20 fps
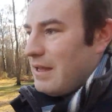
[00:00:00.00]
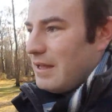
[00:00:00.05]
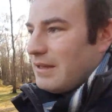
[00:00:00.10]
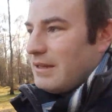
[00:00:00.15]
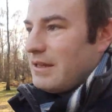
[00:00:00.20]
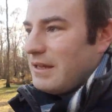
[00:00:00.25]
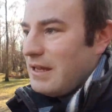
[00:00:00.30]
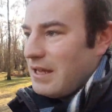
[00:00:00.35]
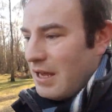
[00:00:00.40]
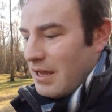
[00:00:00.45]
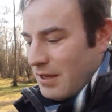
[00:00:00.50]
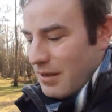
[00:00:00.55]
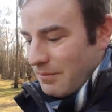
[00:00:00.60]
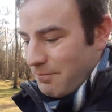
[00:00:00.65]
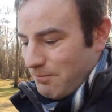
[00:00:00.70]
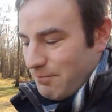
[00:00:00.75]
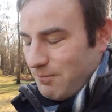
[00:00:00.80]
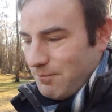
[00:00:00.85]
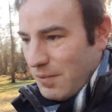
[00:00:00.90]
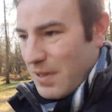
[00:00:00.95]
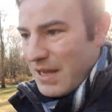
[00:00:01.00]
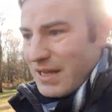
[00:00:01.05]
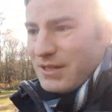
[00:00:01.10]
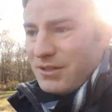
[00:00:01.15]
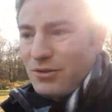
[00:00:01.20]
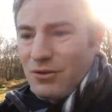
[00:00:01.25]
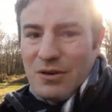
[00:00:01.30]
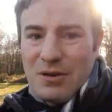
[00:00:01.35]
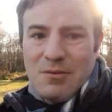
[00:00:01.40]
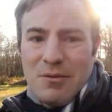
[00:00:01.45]
the place
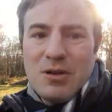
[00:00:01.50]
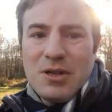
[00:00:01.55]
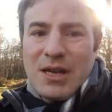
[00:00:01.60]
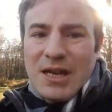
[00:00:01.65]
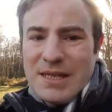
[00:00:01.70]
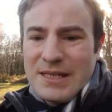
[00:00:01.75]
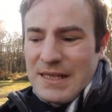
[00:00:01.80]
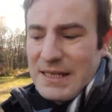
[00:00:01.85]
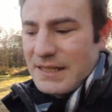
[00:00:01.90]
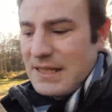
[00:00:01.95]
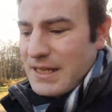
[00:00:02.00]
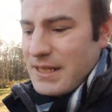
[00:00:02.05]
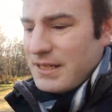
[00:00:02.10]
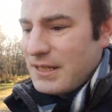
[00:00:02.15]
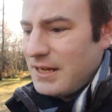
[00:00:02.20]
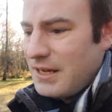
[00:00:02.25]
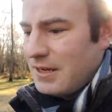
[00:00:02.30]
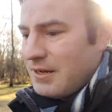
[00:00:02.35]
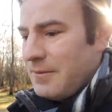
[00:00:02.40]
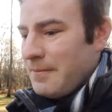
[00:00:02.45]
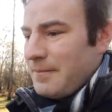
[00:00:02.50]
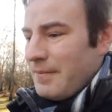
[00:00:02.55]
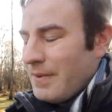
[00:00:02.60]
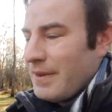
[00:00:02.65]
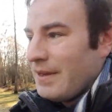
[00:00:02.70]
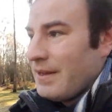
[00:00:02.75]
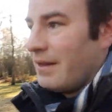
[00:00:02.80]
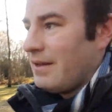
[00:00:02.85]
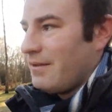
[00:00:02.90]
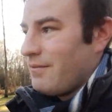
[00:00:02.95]
Chorleywood has existed,
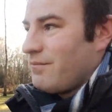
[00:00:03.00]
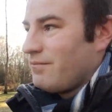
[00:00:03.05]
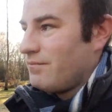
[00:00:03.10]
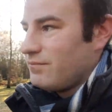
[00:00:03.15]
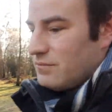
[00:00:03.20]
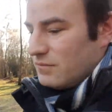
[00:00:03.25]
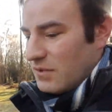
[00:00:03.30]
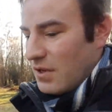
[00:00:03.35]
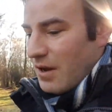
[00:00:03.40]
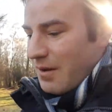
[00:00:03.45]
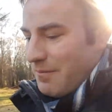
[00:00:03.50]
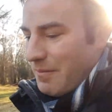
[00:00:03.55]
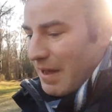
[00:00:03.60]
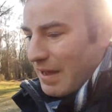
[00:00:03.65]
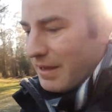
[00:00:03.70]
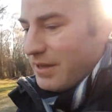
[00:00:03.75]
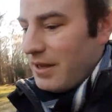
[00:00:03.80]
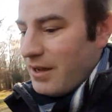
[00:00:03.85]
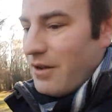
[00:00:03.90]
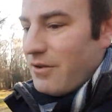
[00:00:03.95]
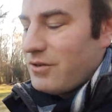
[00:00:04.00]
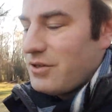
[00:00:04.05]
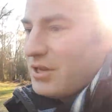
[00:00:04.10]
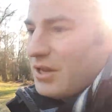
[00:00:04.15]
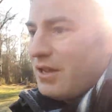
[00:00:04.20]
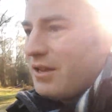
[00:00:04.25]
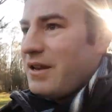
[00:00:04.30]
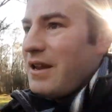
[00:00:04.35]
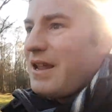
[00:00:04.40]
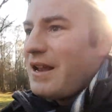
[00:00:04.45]
going back, you know,
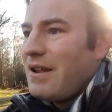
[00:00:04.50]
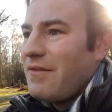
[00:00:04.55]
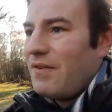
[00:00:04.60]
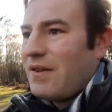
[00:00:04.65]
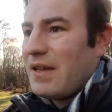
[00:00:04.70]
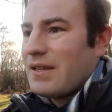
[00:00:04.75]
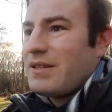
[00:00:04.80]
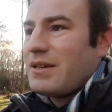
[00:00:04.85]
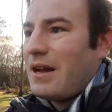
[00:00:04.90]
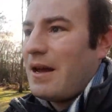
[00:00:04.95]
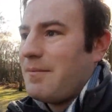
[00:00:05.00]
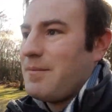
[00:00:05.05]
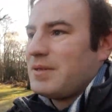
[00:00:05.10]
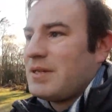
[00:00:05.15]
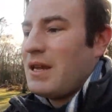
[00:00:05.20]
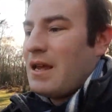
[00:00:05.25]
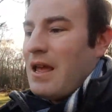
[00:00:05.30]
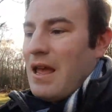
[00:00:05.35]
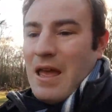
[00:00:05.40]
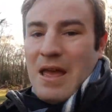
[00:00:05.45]
to Neolithic times.